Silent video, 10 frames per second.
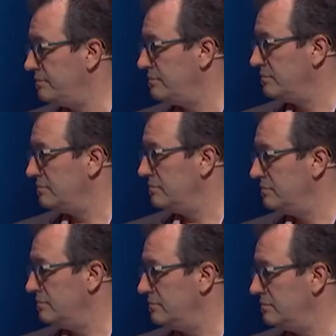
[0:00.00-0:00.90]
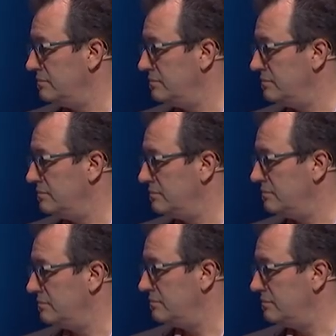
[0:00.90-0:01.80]

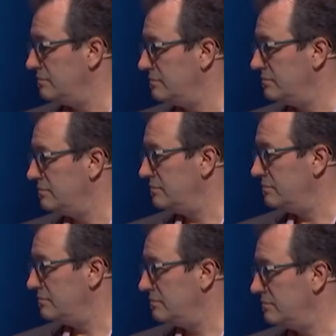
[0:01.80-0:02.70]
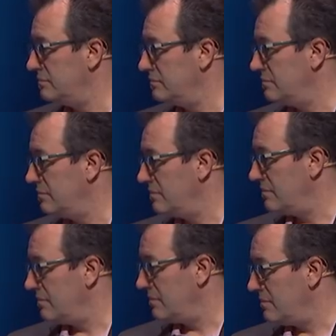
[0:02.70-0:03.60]

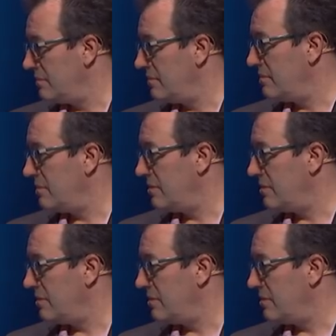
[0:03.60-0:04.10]
The person shown says nothing.